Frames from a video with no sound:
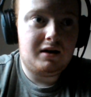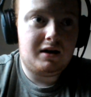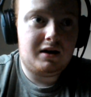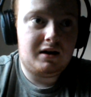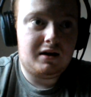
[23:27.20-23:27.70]

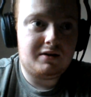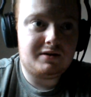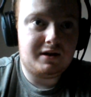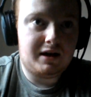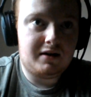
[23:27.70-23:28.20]

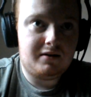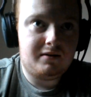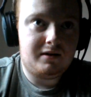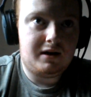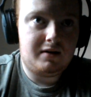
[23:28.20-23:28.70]
So yeah,
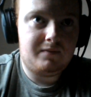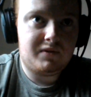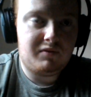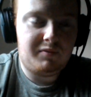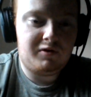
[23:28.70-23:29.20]

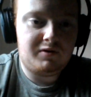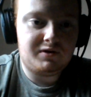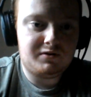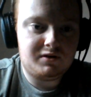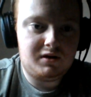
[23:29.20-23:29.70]
Romain
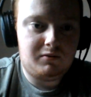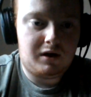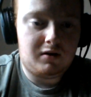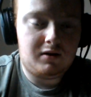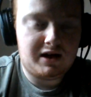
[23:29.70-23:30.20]
Grosjean doing
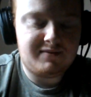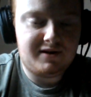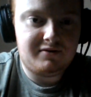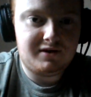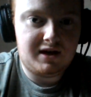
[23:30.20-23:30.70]
well.
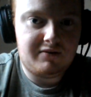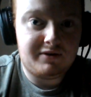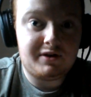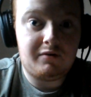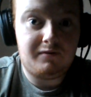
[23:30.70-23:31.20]
Esteban
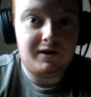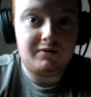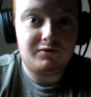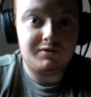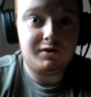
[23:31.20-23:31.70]
Gutierrez, hopefully
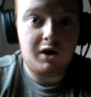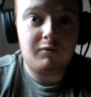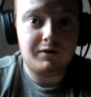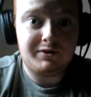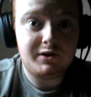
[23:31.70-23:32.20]
it does go
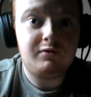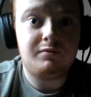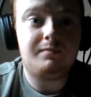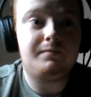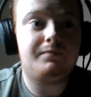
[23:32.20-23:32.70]
well
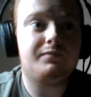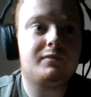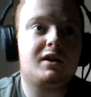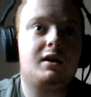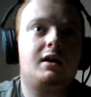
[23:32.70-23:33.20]
soon.
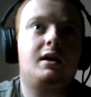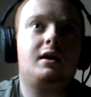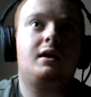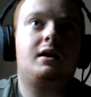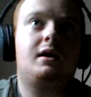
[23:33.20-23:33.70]

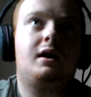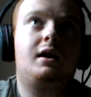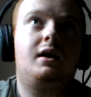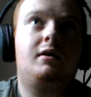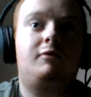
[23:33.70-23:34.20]

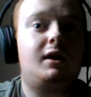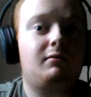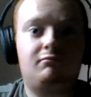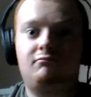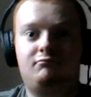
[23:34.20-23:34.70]

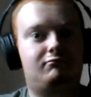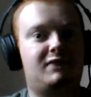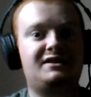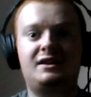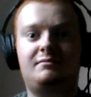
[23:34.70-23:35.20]
Right,
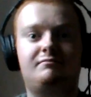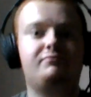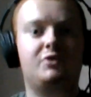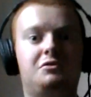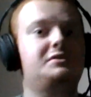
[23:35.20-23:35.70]
that's it.
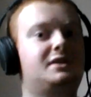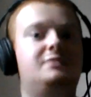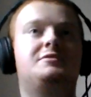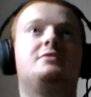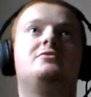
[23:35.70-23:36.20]
All the
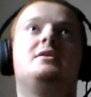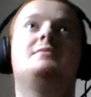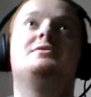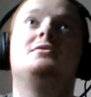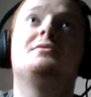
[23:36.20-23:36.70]
teams and
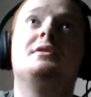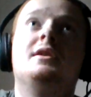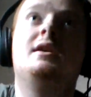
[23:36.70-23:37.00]
drivers done.